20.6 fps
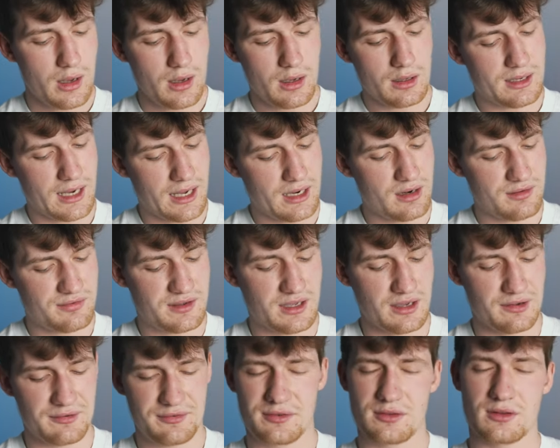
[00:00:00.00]
It kind of
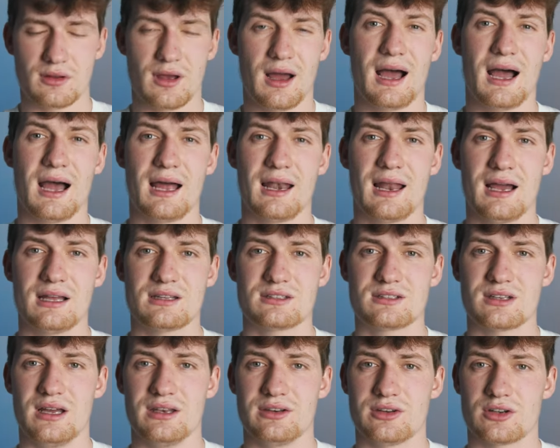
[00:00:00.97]
gives the highlights
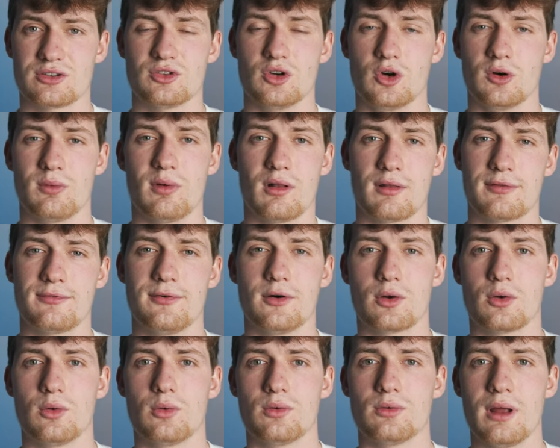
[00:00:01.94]
and just the overall
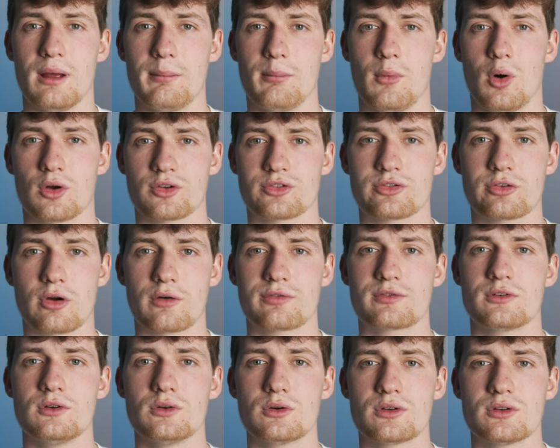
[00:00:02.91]
photo a more
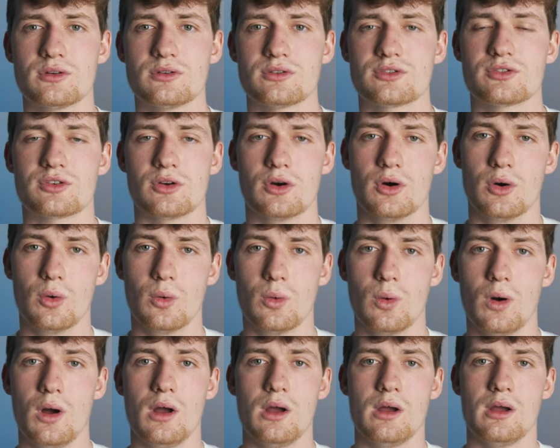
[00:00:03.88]
soft look, so
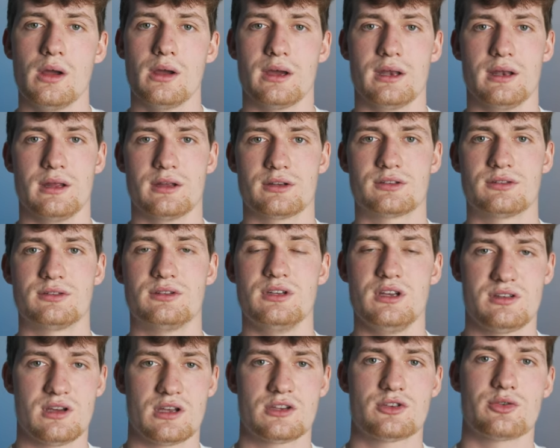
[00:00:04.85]
it is
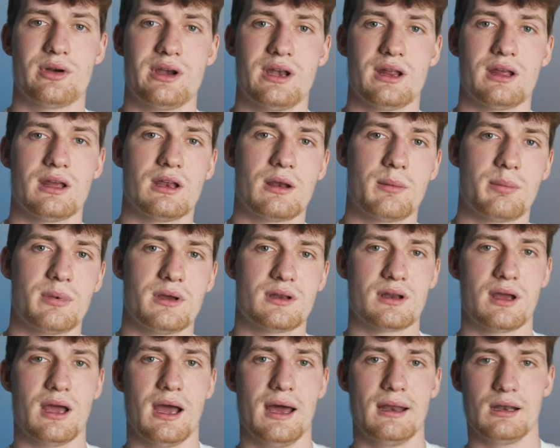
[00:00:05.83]
desaturating it a
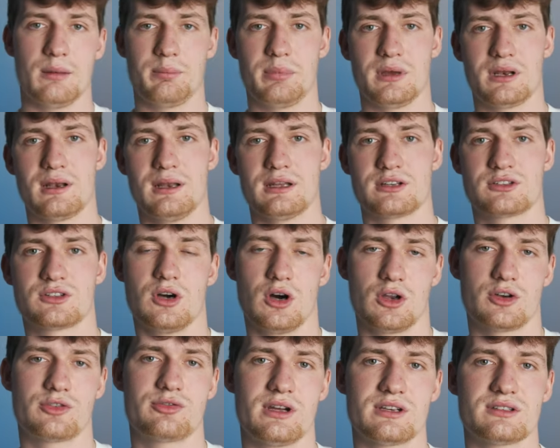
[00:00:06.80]
bit and a bit less
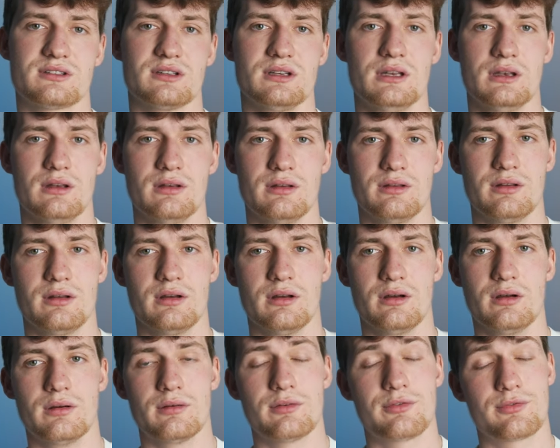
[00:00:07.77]
contrast in
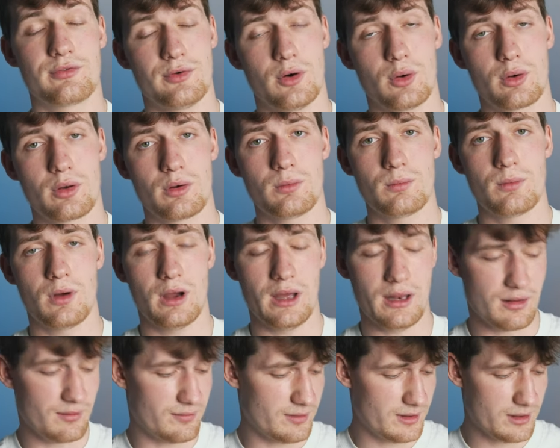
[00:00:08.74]
the photo
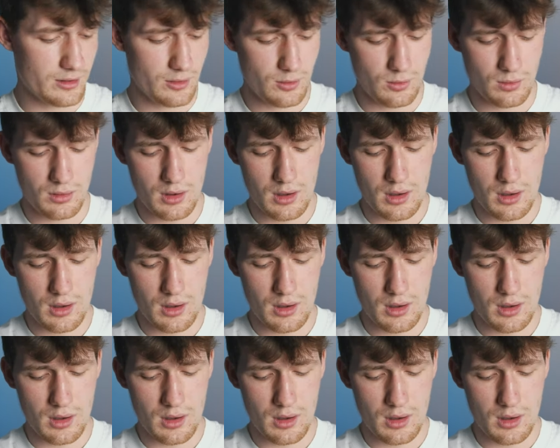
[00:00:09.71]
and the video.